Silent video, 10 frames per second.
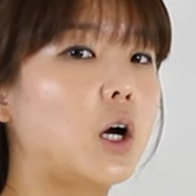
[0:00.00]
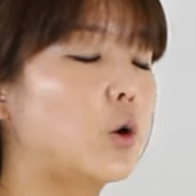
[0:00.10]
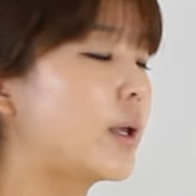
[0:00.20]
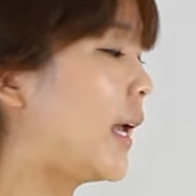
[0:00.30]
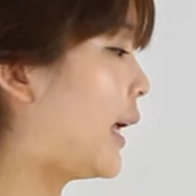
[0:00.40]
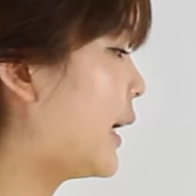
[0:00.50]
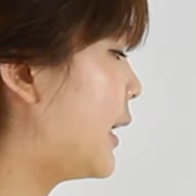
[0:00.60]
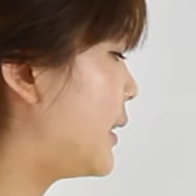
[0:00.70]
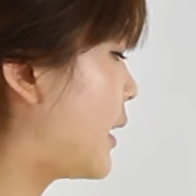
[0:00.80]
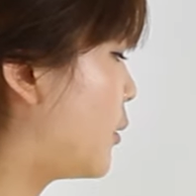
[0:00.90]
Okay,
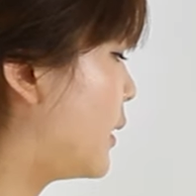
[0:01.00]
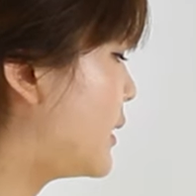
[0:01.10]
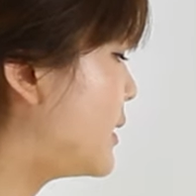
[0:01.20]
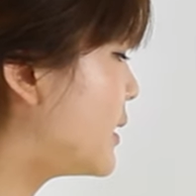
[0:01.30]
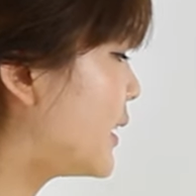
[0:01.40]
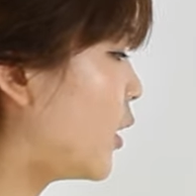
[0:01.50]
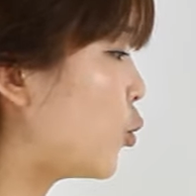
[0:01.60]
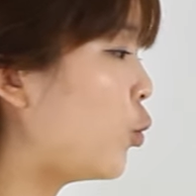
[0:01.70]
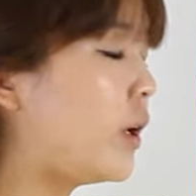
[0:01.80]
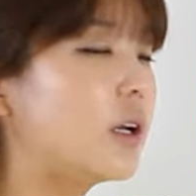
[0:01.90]
now let's look at
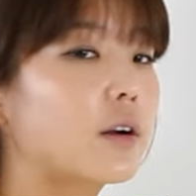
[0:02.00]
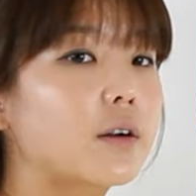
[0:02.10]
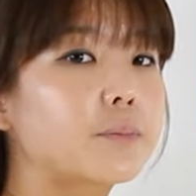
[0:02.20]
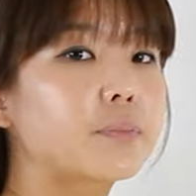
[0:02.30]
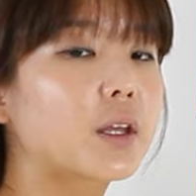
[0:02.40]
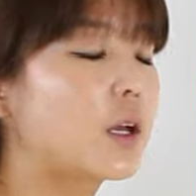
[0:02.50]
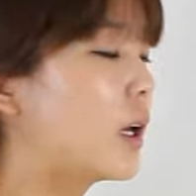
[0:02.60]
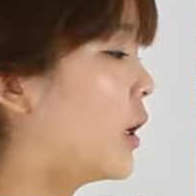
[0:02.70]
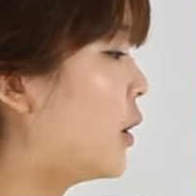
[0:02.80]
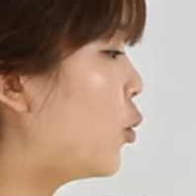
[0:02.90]
we're.
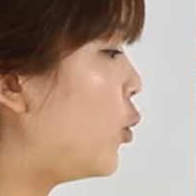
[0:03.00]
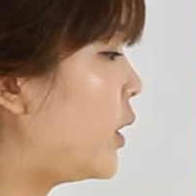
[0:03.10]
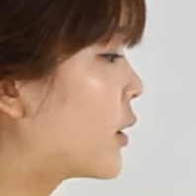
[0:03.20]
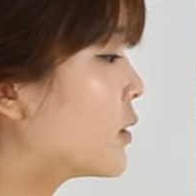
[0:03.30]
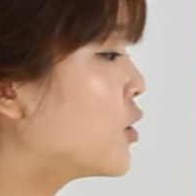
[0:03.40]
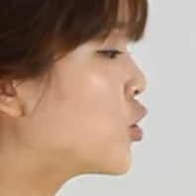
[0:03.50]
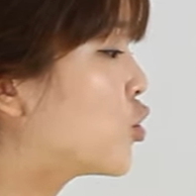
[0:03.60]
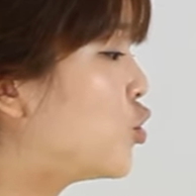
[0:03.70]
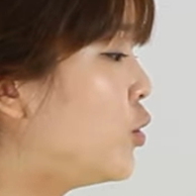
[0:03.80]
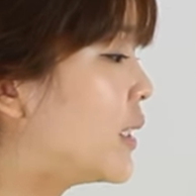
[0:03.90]
We're
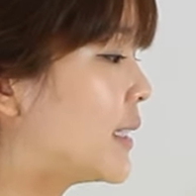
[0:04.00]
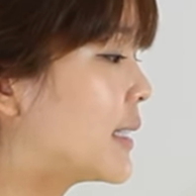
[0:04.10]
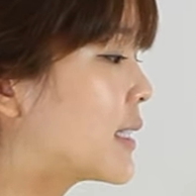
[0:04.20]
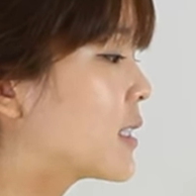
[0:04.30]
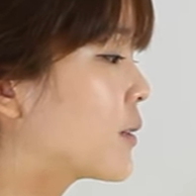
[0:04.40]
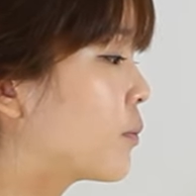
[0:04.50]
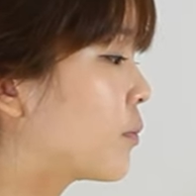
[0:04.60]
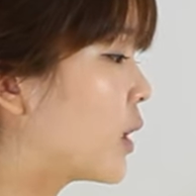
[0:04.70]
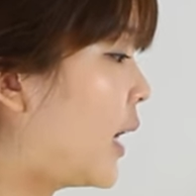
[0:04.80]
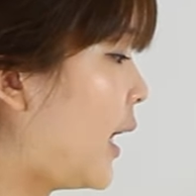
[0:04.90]
students.
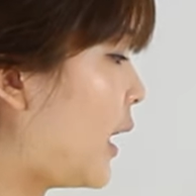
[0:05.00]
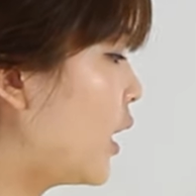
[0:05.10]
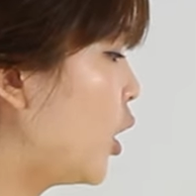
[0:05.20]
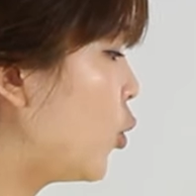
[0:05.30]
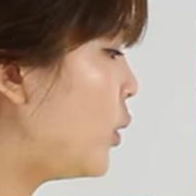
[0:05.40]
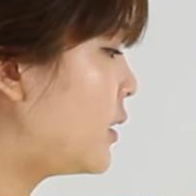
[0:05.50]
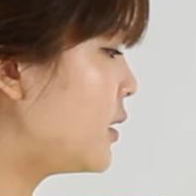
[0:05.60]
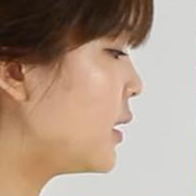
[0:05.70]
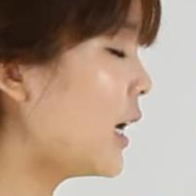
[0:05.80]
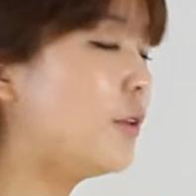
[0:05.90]
Okay, we
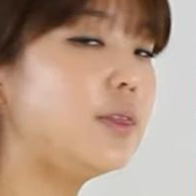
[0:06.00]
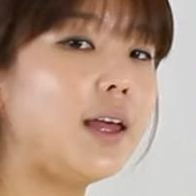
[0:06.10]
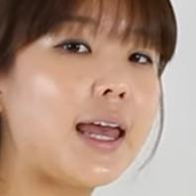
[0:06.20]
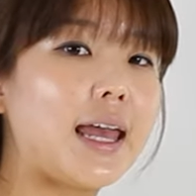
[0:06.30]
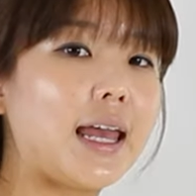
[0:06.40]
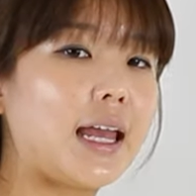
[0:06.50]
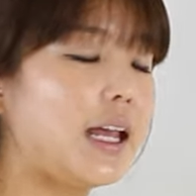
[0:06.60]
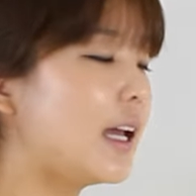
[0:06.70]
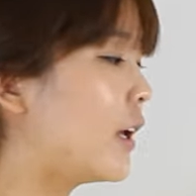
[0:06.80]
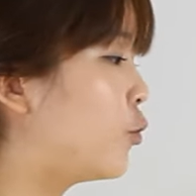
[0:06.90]
took out the
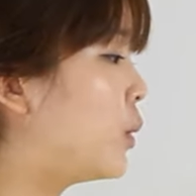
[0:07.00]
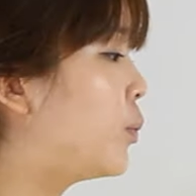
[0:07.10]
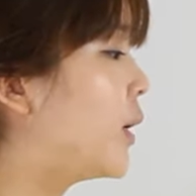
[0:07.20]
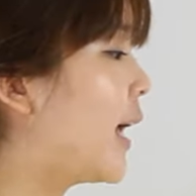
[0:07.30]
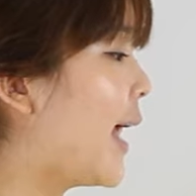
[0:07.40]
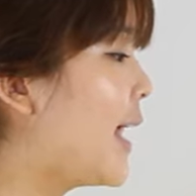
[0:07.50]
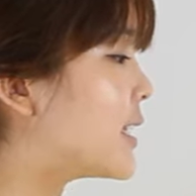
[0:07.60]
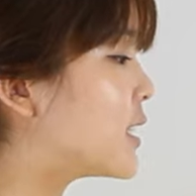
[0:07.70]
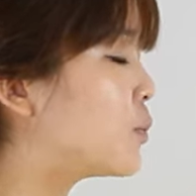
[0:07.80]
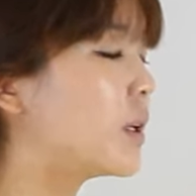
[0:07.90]
A and we put a
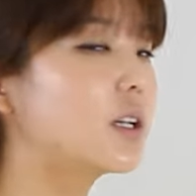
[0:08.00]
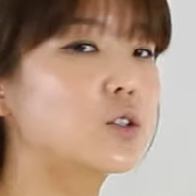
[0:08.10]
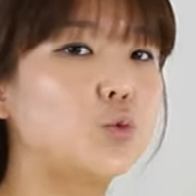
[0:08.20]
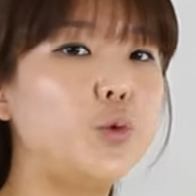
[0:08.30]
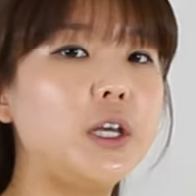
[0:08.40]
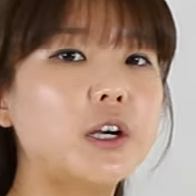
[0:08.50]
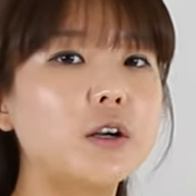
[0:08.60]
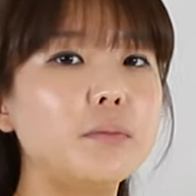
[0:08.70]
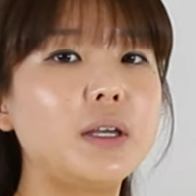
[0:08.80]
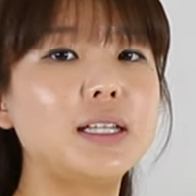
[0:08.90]
S because
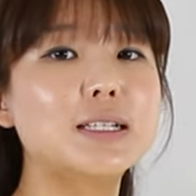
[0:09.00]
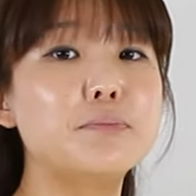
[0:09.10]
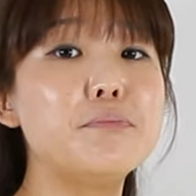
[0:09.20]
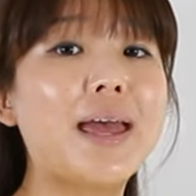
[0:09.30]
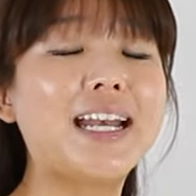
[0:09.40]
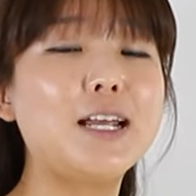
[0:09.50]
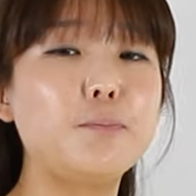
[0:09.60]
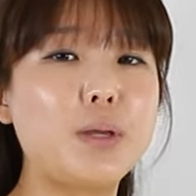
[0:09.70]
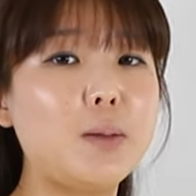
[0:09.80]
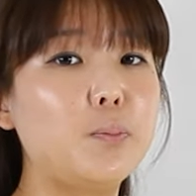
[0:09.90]
we're means many
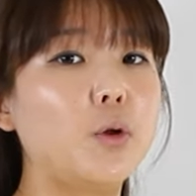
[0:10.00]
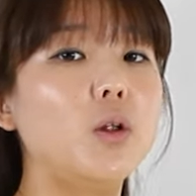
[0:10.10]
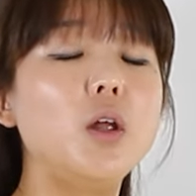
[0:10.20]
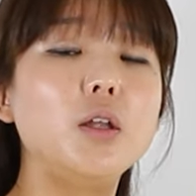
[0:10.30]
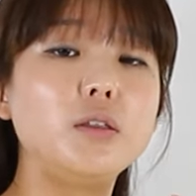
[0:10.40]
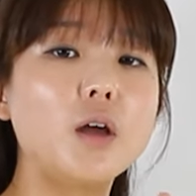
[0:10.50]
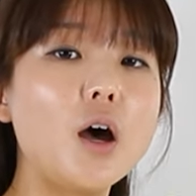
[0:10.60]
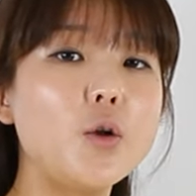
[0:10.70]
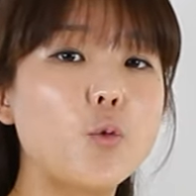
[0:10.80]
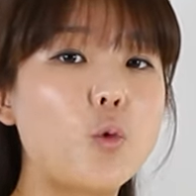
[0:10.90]
people.
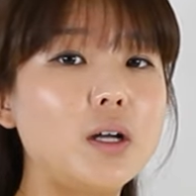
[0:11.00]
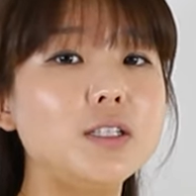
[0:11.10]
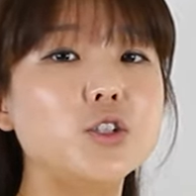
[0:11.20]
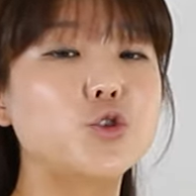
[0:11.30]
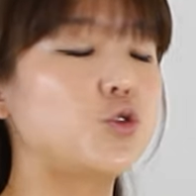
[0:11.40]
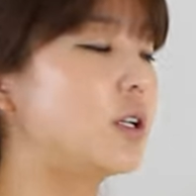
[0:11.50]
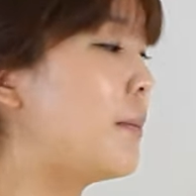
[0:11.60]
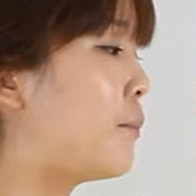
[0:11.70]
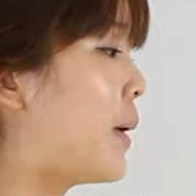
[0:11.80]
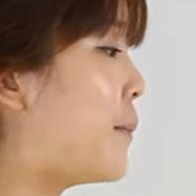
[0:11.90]
Not one
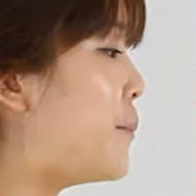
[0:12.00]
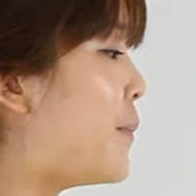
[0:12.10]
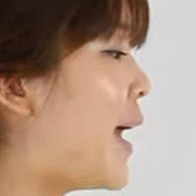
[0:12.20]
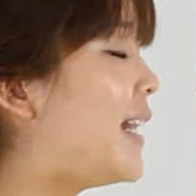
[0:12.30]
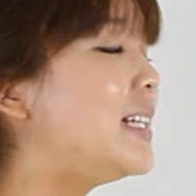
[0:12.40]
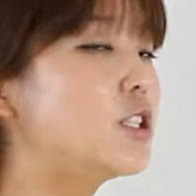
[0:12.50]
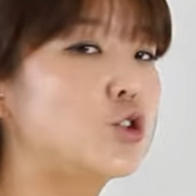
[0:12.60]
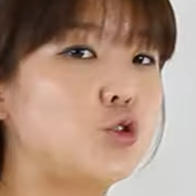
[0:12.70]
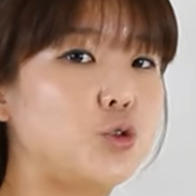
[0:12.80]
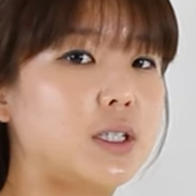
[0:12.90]
student, but many
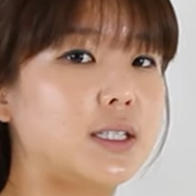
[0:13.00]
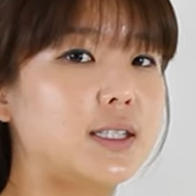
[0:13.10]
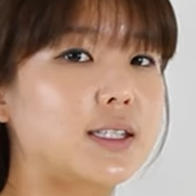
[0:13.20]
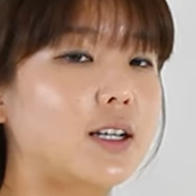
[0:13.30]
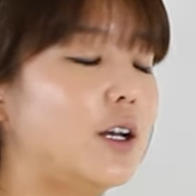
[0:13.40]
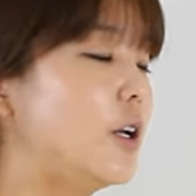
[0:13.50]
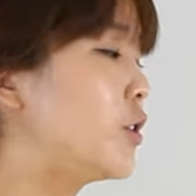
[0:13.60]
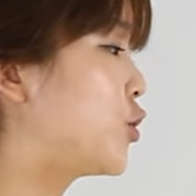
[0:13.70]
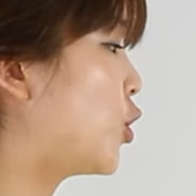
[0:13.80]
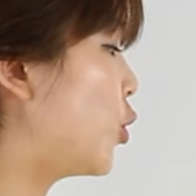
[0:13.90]
students.
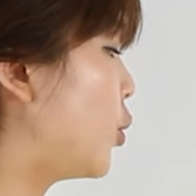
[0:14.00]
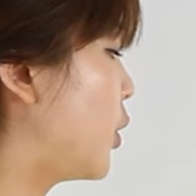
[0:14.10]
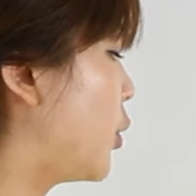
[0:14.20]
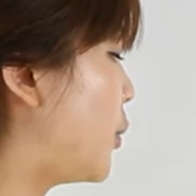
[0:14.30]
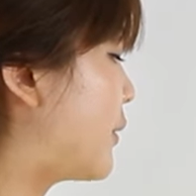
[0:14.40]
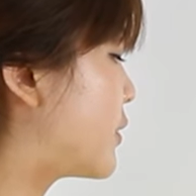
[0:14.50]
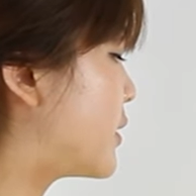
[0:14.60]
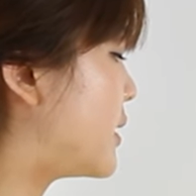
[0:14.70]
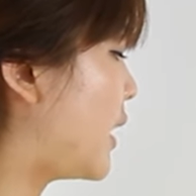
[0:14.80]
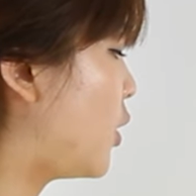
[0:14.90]
So we have to
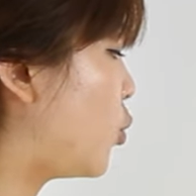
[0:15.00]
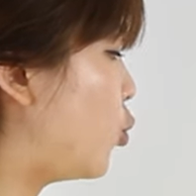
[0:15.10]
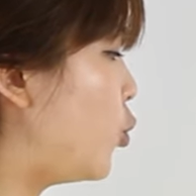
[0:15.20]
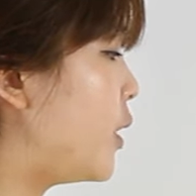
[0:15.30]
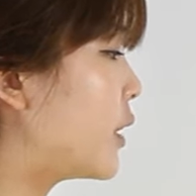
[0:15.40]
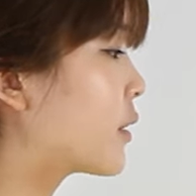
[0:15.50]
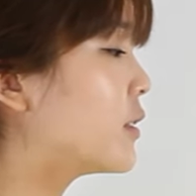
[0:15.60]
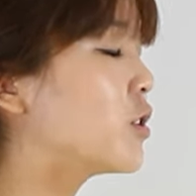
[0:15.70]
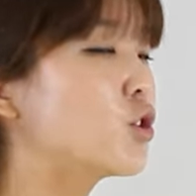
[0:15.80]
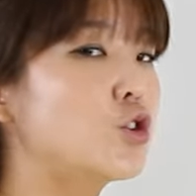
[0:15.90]
say we're
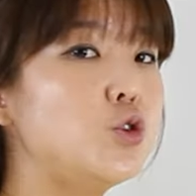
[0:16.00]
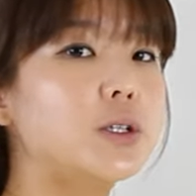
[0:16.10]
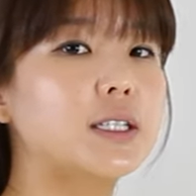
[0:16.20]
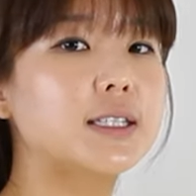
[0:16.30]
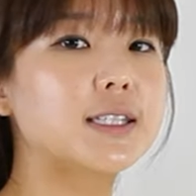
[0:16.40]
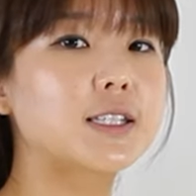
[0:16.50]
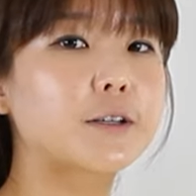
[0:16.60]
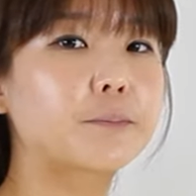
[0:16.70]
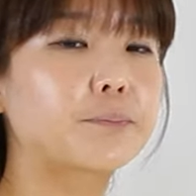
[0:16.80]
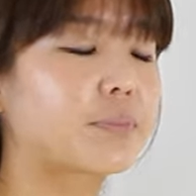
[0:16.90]
students.
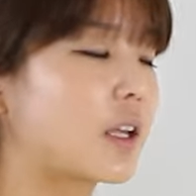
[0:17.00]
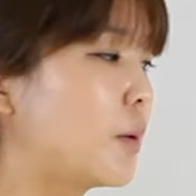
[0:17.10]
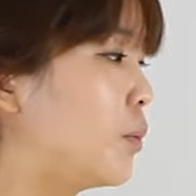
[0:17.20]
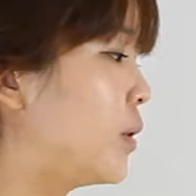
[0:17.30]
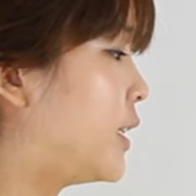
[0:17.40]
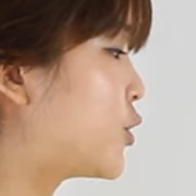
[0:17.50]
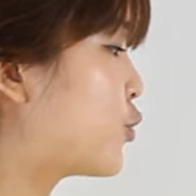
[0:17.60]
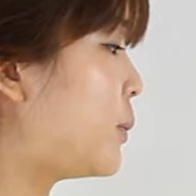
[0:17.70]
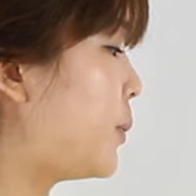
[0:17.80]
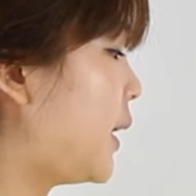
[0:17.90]
Please
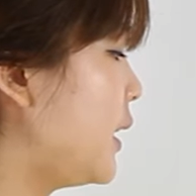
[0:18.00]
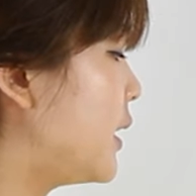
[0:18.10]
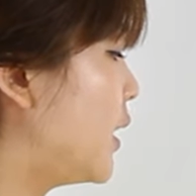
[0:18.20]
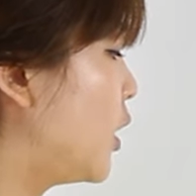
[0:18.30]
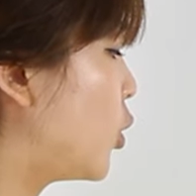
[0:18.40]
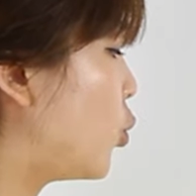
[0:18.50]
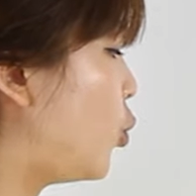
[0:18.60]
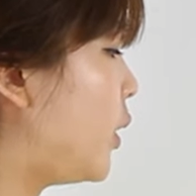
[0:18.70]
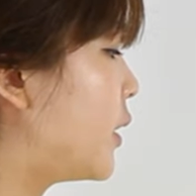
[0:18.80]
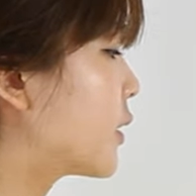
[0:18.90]
repeat,
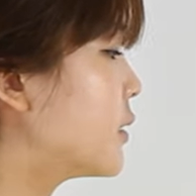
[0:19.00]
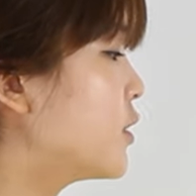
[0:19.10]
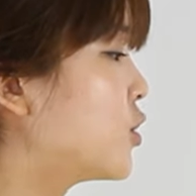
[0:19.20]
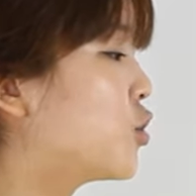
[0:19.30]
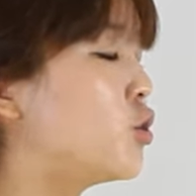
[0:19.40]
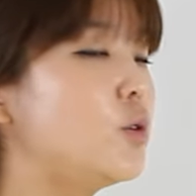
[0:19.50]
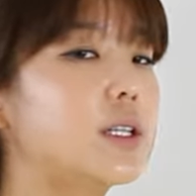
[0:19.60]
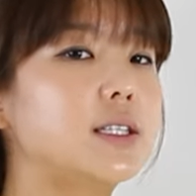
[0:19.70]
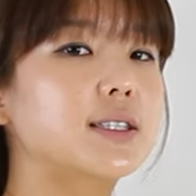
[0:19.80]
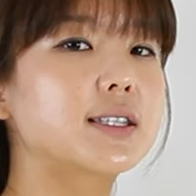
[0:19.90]
we're
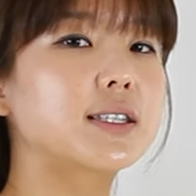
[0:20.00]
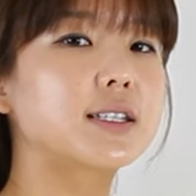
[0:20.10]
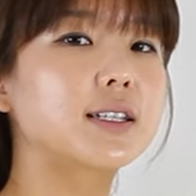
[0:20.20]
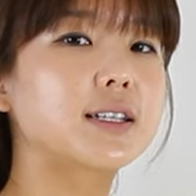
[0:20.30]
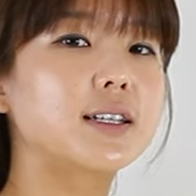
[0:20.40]
students.